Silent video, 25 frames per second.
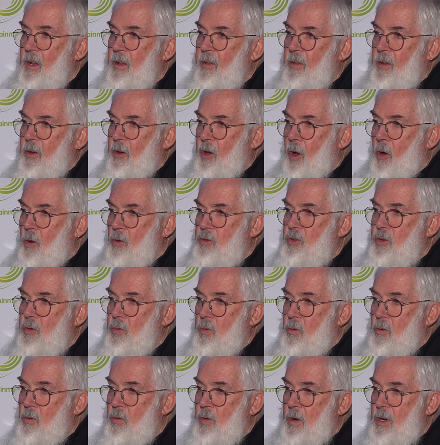The
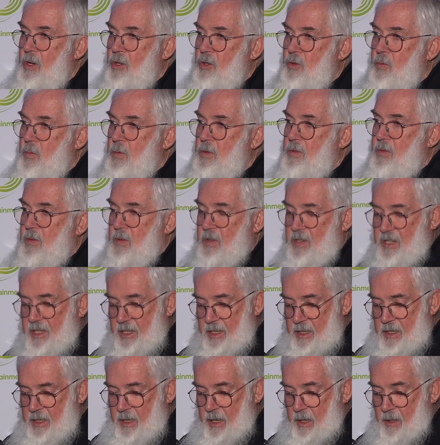cultural cringe was
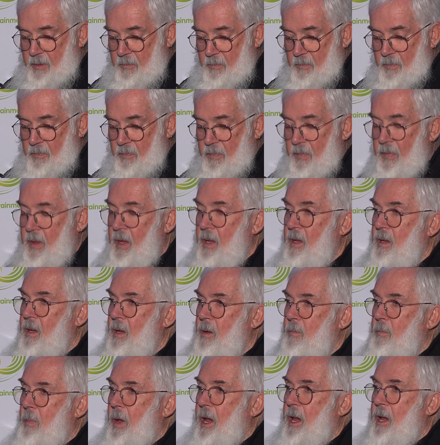receding,
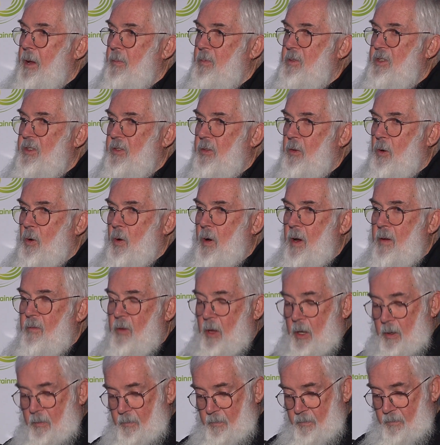perhaps
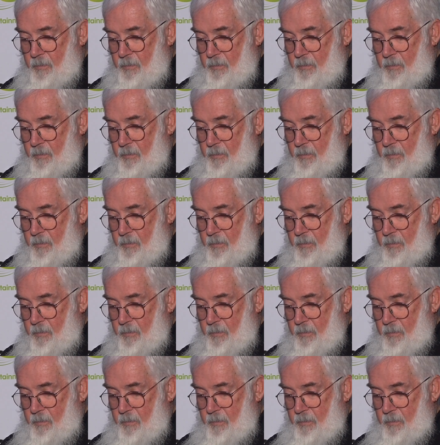forever.